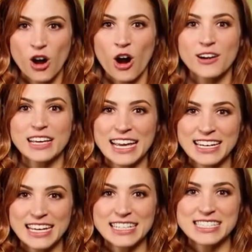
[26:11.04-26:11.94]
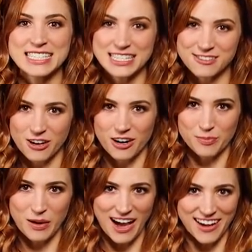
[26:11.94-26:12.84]
card in its
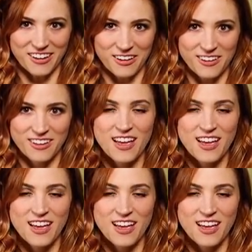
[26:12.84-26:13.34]
discard pile.